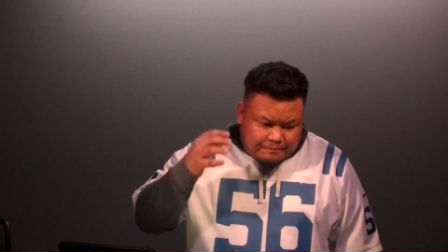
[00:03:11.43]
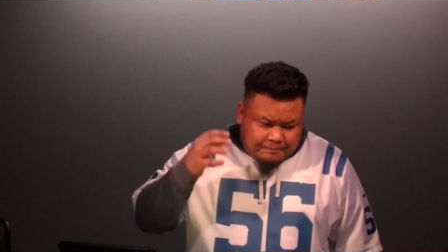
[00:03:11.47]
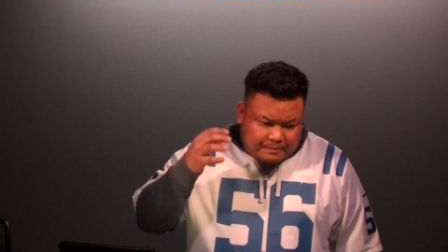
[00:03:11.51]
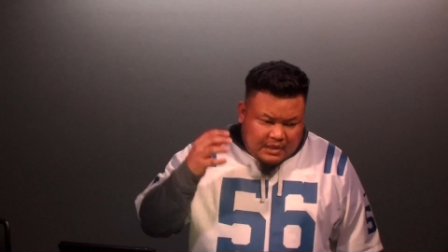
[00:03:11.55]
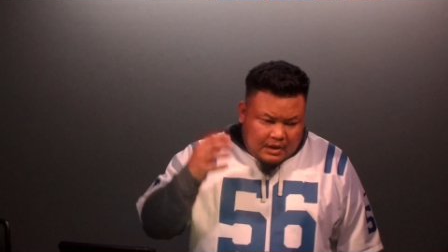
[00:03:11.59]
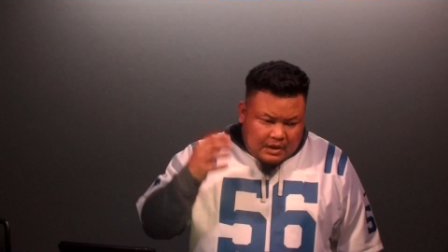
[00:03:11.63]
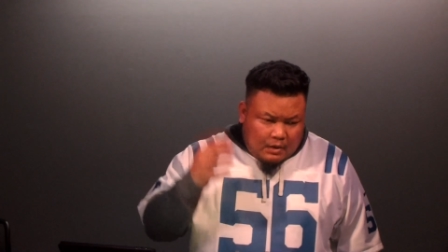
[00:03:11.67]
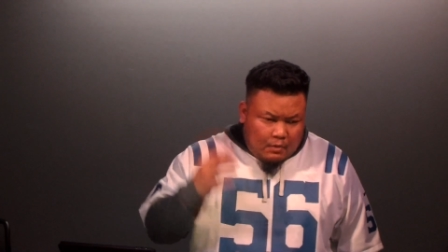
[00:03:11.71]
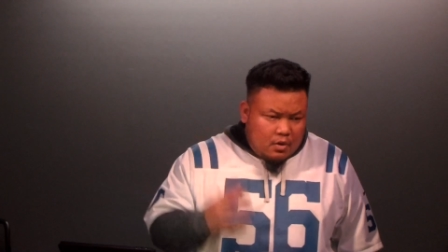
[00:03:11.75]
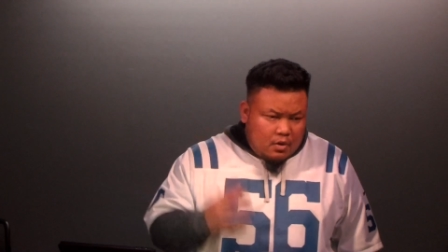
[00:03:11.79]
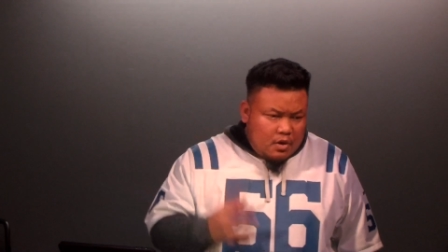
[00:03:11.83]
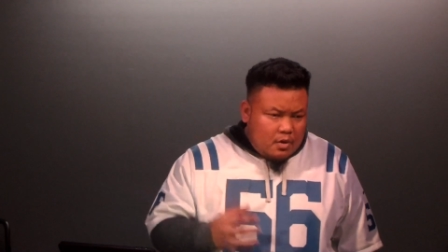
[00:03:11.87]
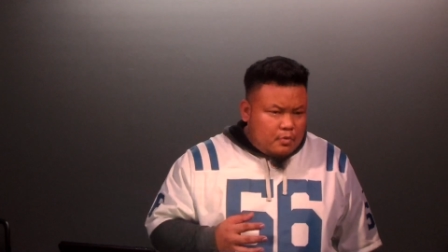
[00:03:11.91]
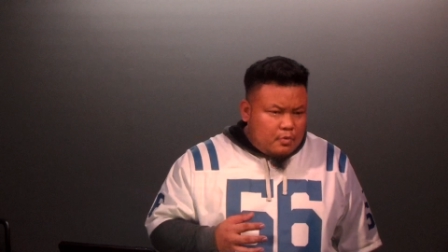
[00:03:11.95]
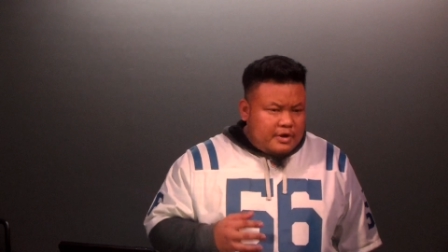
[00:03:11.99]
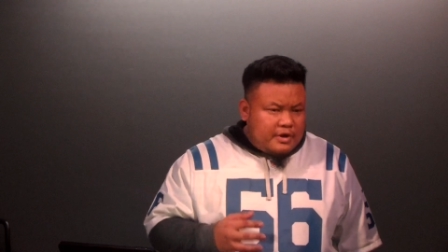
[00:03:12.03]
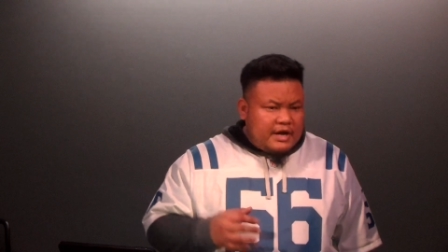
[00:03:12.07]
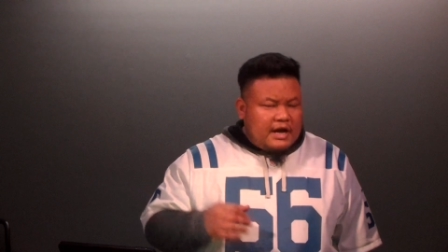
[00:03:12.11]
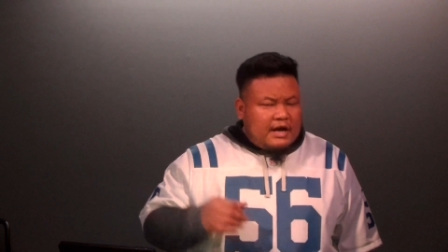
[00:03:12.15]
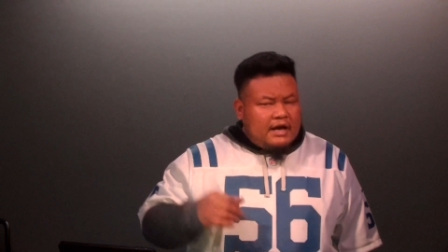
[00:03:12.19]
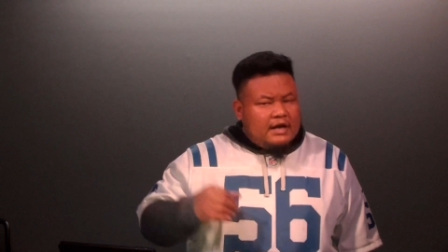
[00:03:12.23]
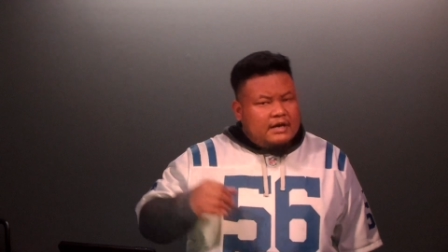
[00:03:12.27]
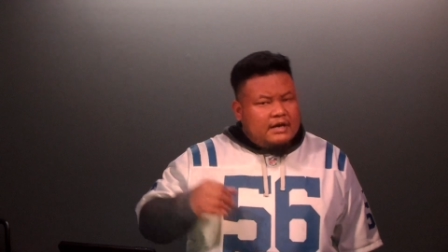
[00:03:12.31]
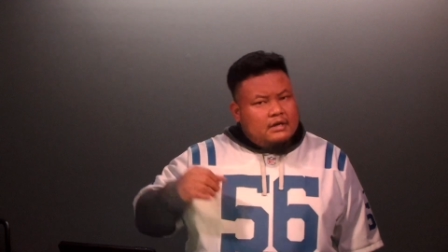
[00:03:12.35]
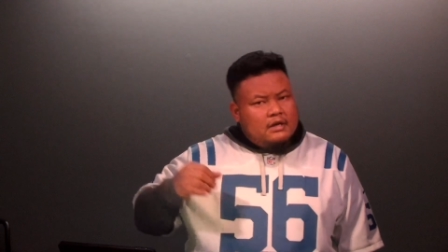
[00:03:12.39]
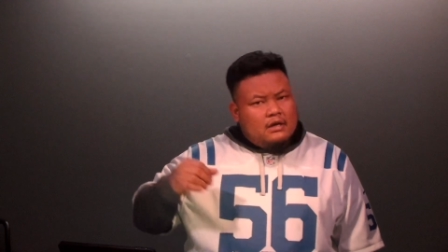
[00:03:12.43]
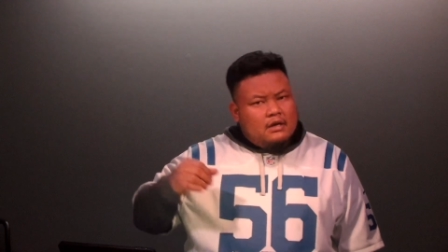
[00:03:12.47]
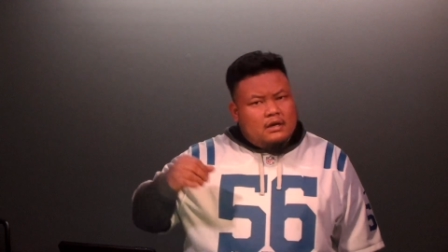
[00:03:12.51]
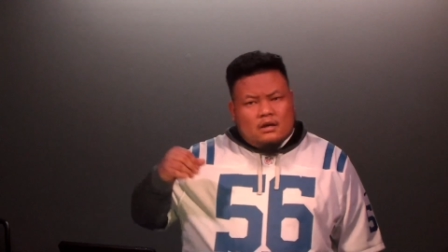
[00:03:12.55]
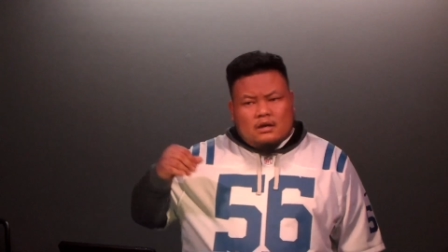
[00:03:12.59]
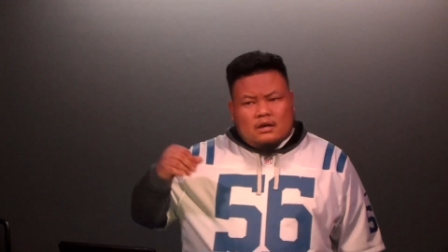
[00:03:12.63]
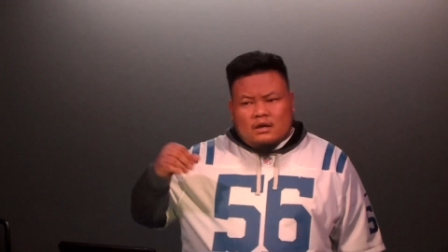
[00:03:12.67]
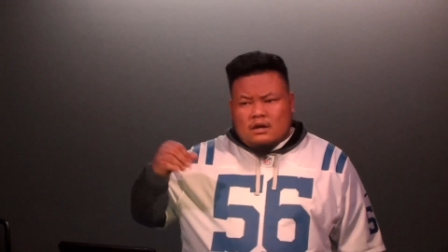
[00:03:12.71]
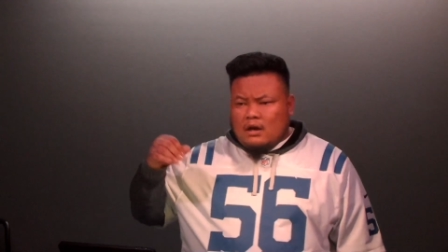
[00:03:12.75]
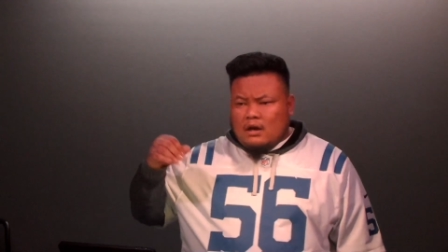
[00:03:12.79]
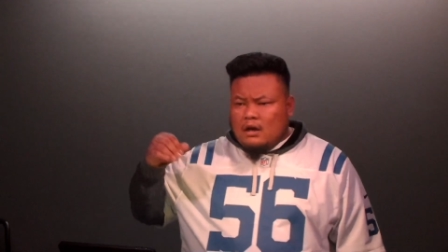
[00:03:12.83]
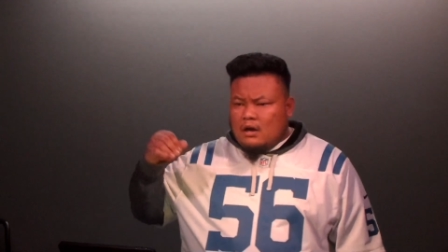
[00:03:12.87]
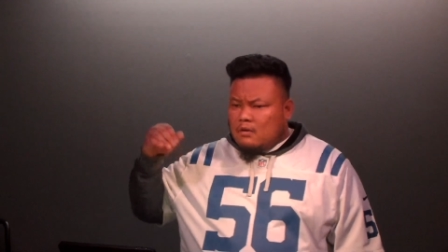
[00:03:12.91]
where we at,
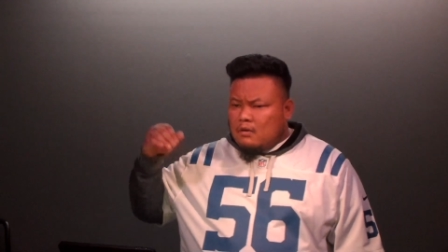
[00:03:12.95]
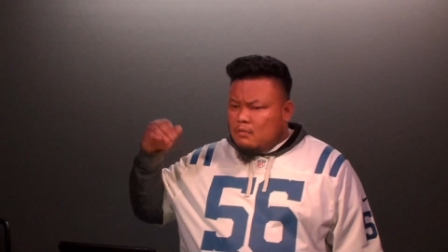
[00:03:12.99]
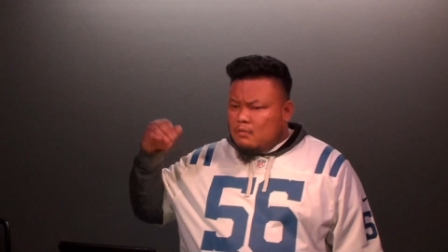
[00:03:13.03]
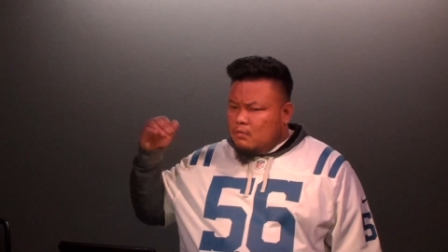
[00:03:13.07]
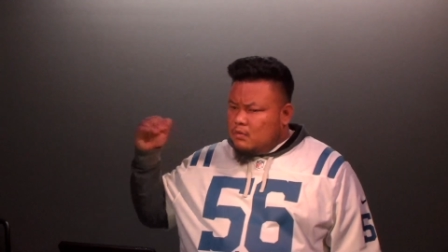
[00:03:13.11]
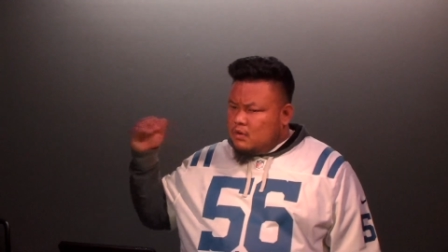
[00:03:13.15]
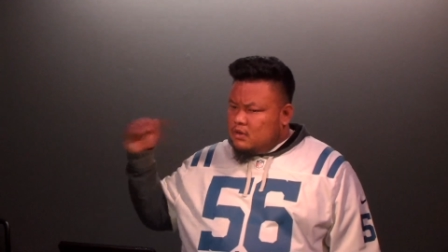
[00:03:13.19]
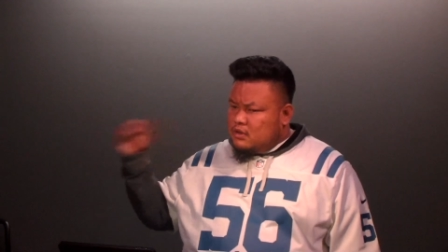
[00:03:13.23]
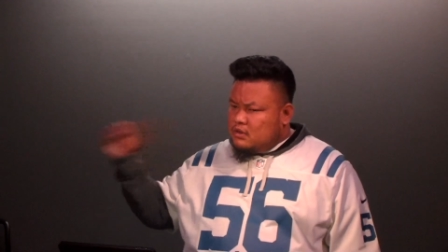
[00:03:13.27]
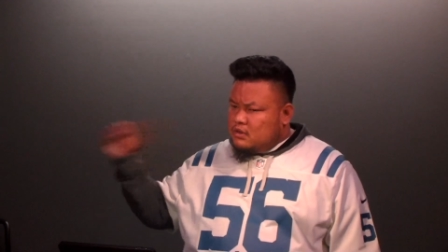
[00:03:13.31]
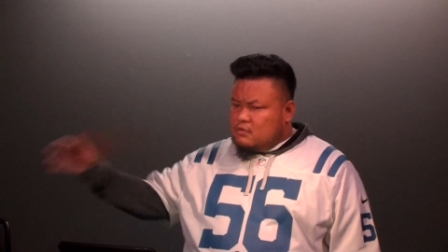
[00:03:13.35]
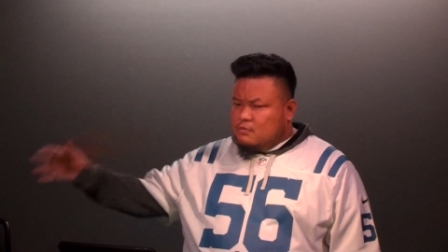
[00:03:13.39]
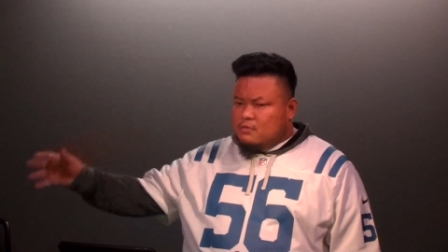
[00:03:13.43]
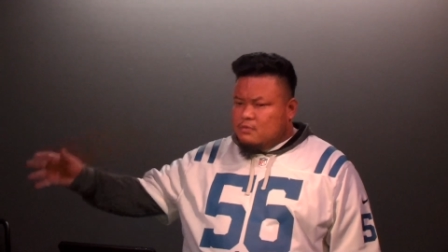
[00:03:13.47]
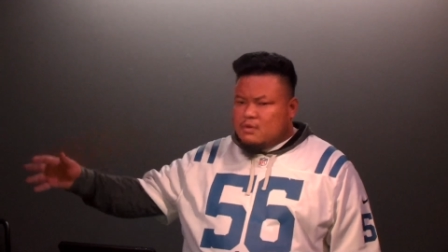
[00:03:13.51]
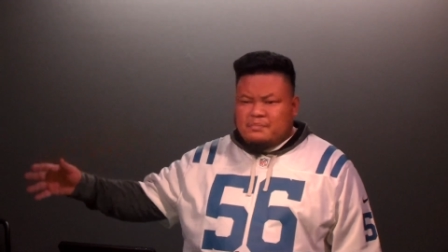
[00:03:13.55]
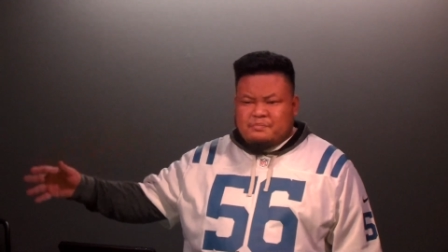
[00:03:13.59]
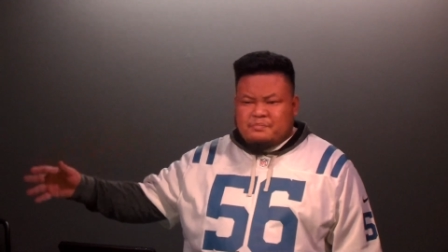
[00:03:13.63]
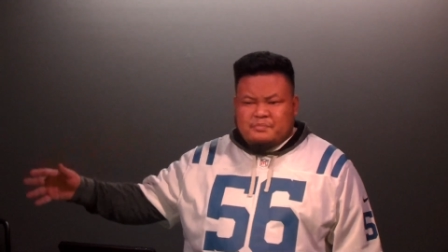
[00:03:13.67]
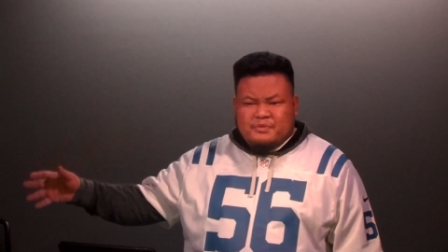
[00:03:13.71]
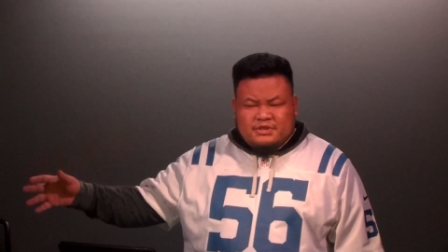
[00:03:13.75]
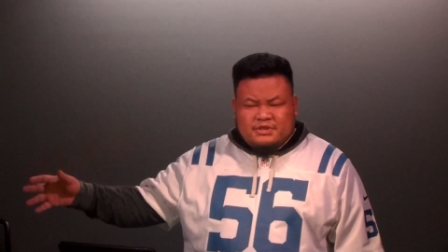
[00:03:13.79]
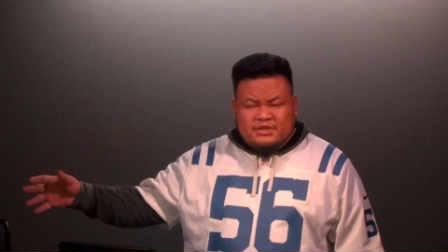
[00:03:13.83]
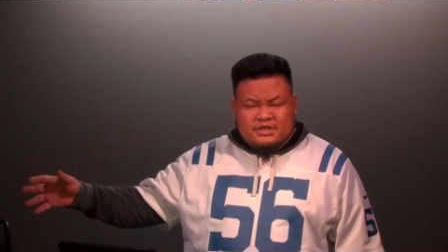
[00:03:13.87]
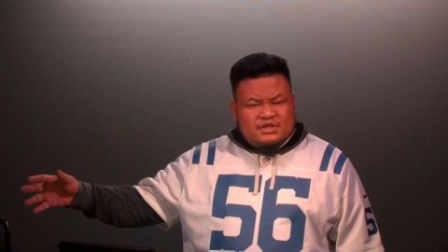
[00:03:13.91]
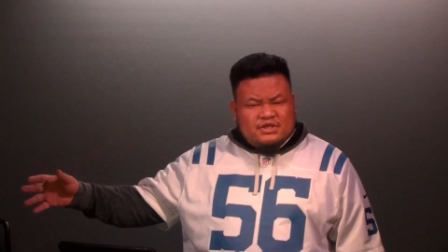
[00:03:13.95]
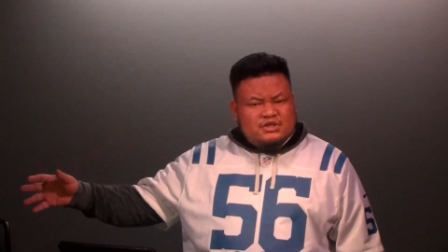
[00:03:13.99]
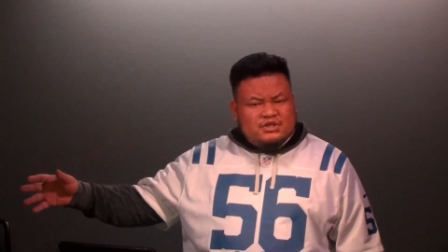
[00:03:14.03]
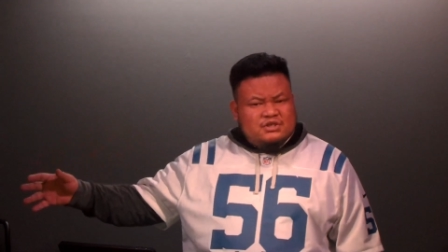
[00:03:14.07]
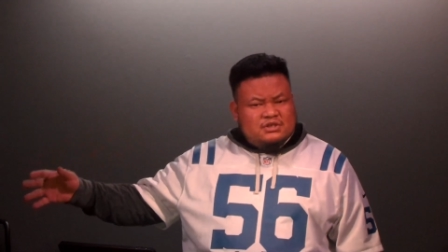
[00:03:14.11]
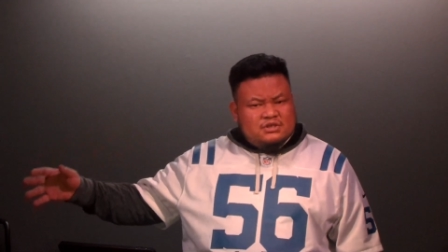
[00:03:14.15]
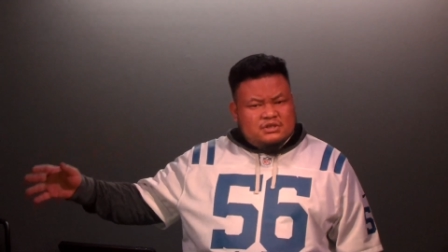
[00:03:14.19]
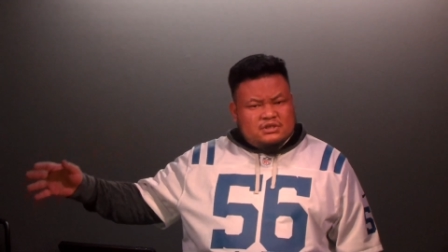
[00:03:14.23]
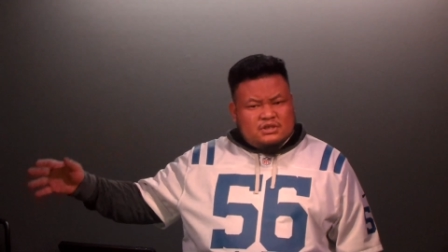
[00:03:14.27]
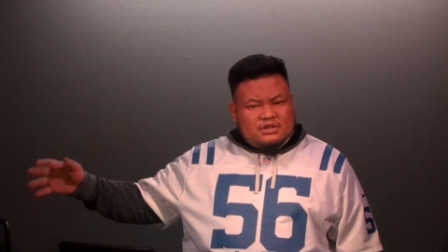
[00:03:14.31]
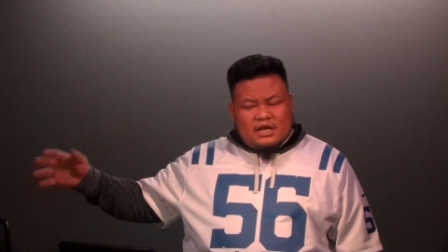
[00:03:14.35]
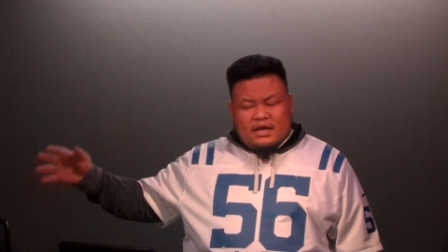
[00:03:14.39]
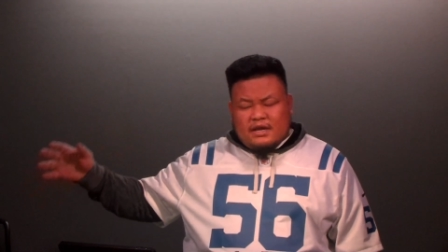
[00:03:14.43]
what the
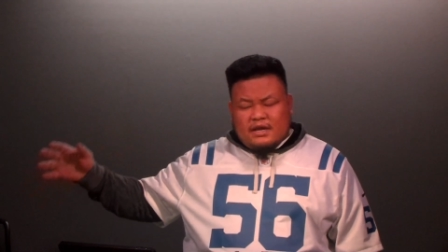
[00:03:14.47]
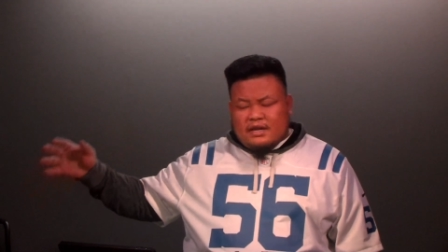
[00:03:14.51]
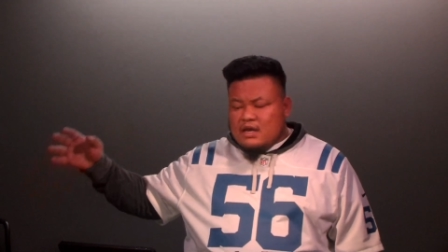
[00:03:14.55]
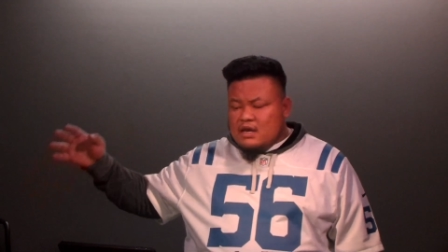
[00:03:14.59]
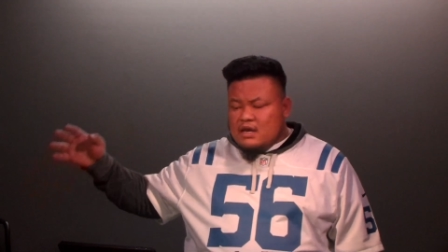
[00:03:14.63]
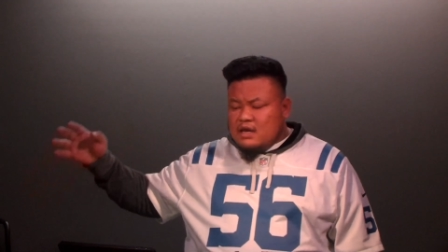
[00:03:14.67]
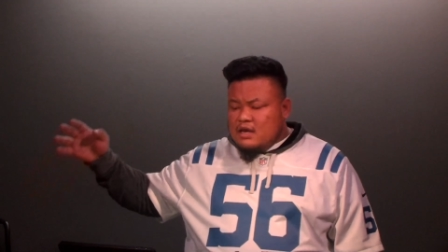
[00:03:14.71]
repetitions that